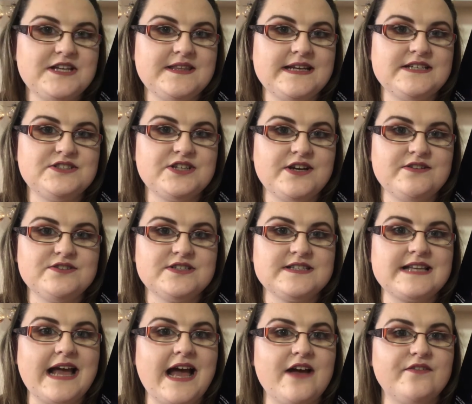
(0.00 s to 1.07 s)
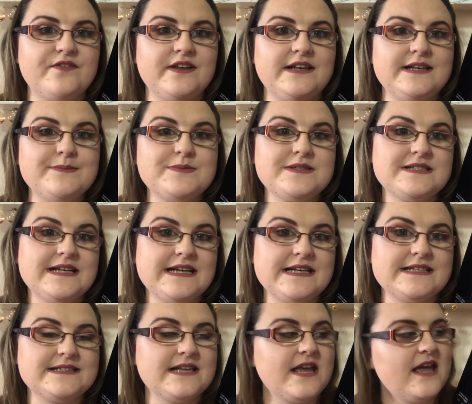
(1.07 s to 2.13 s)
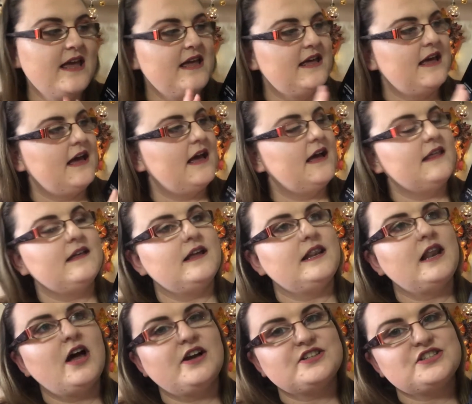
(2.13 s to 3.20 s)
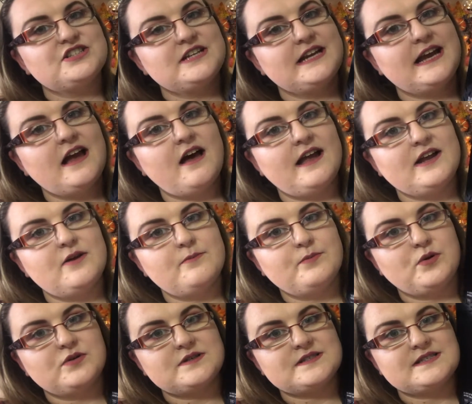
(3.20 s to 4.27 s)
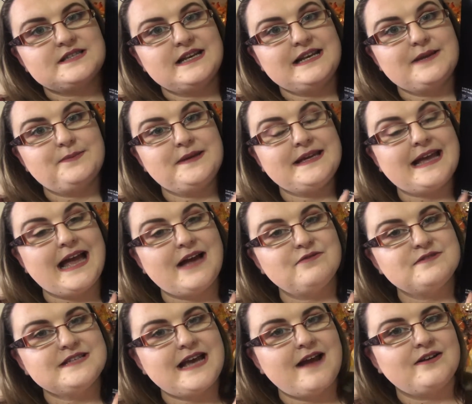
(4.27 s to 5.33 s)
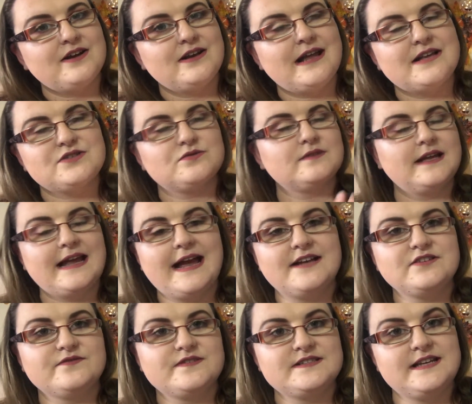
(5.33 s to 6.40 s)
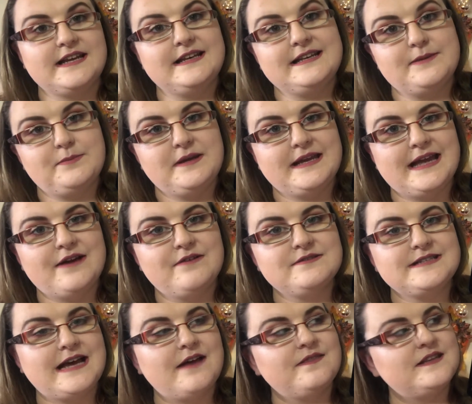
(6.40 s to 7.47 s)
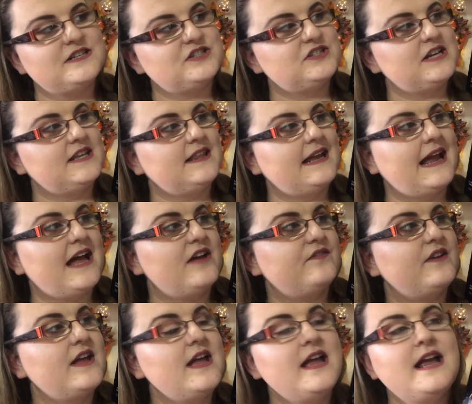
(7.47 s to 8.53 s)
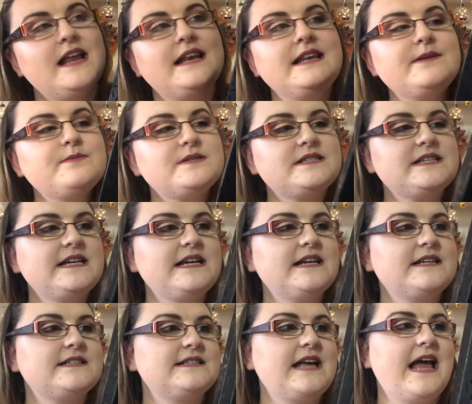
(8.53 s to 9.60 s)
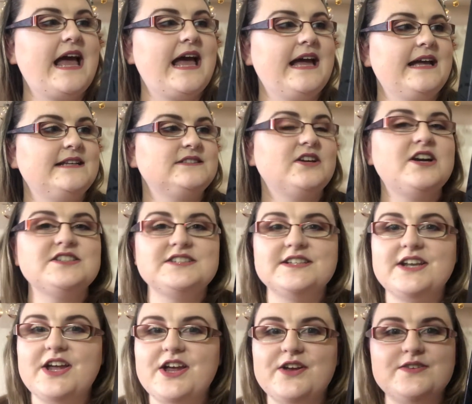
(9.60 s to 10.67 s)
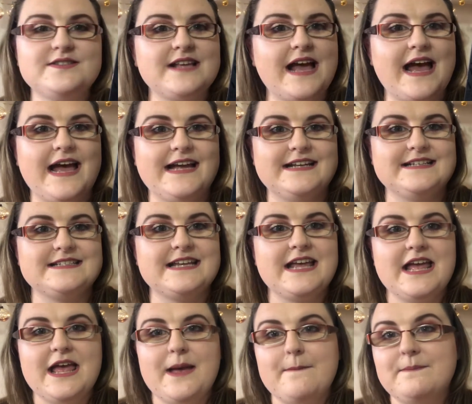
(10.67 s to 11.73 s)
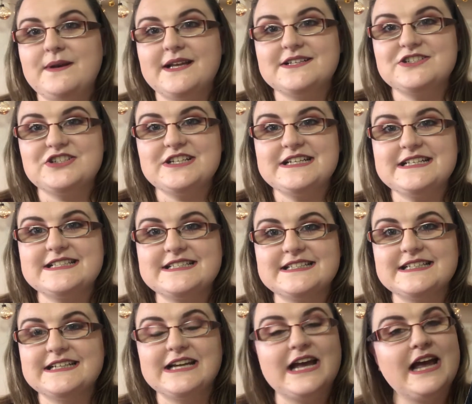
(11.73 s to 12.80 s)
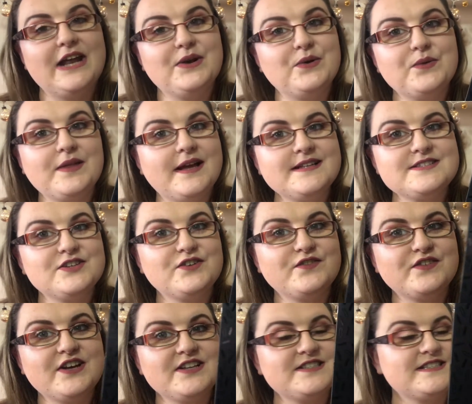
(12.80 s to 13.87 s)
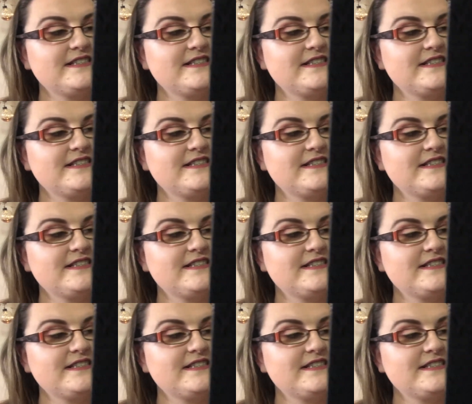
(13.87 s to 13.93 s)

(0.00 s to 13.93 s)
year they don't just have lipsticks. Last year I unboxed the Lippy Countdown and that's all they had, obviously, Lippy Countdown. This year they have lipsticks and eyeshadows and blushes and all that sort of good